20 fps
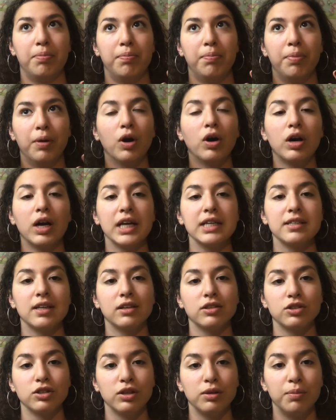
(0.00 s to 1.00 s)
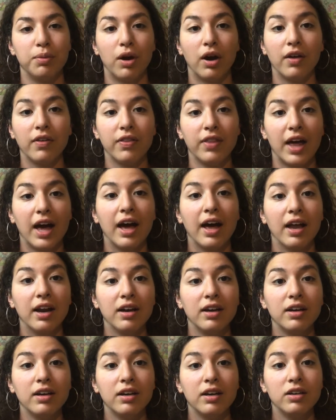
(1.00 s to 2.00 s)
book essentially brought that
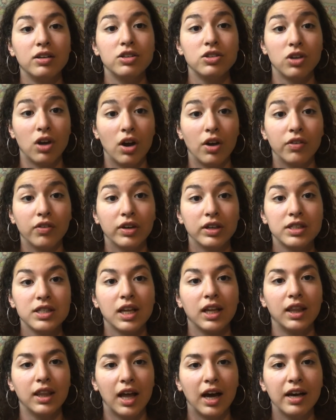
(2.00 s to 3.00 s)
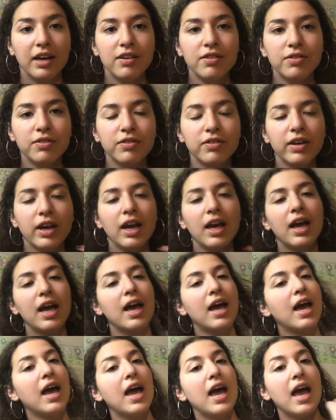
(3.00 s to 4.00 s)
genre to life,
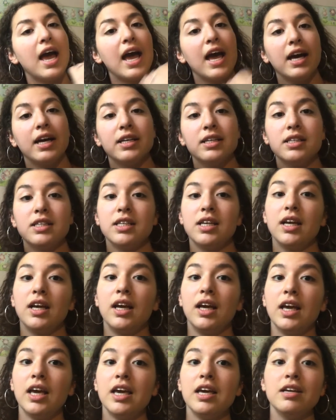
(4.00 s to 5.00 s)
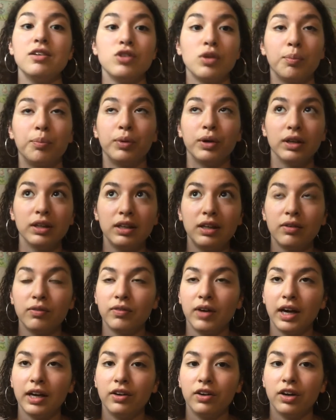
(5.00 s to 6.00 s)
and he's a brilliant
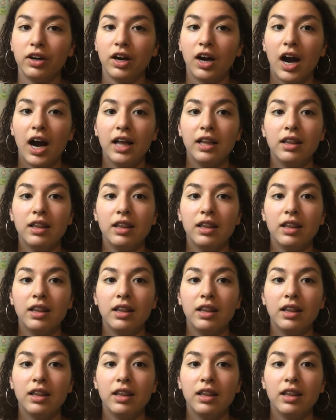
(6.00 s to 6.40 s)
writer. I